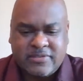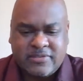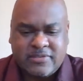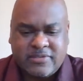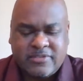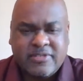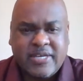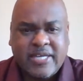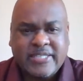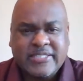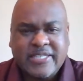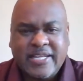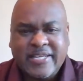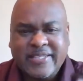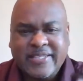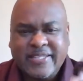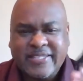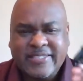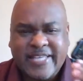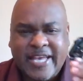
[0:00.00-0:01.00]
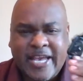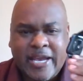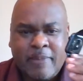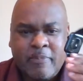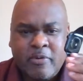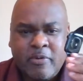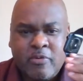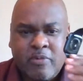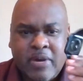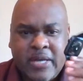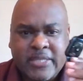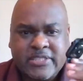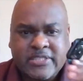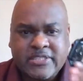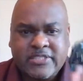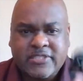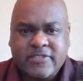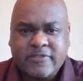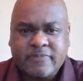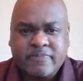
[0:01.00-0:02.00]
You guys like these Apple
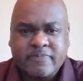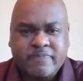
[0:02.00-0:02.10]
watches?